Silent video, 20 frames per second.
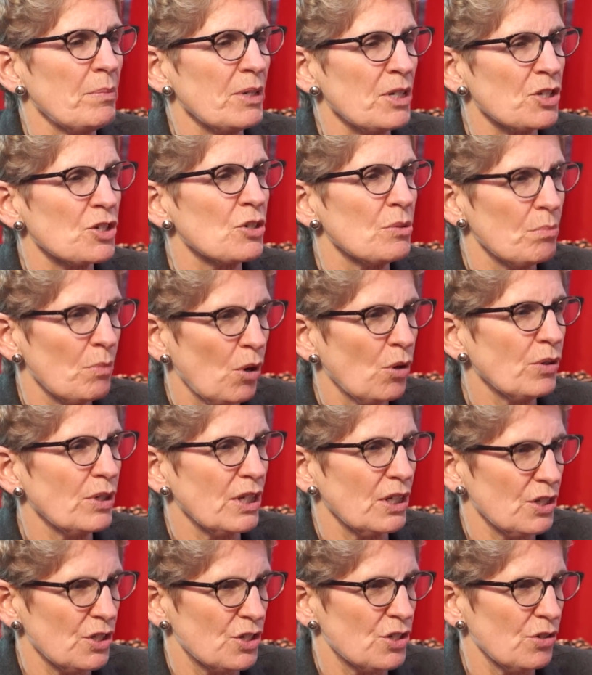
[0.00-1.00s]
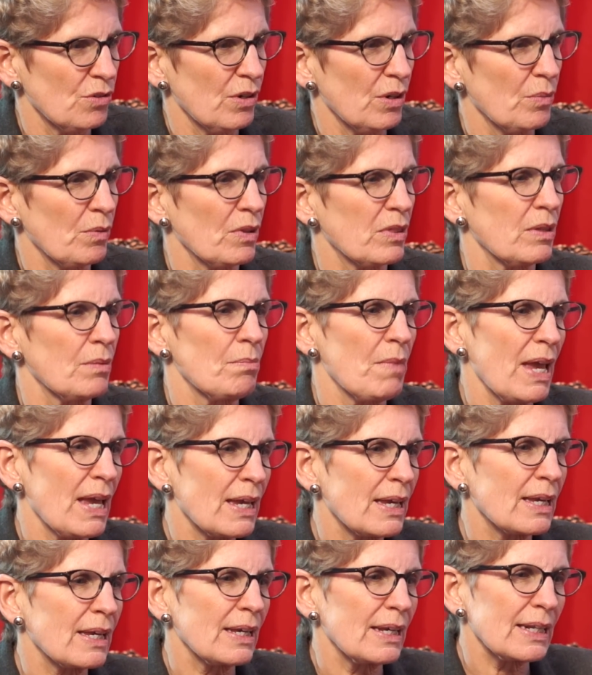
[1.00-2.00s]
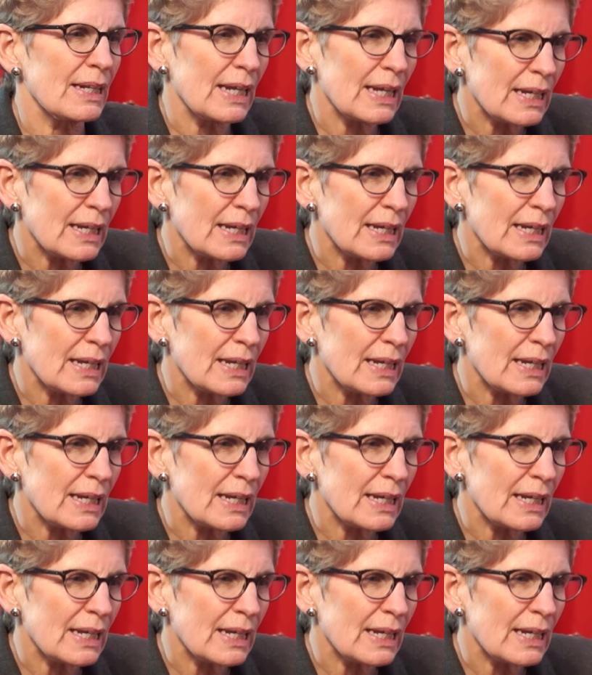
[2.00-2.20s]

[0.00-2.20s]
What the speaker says: Minister Modi is doing with the Make It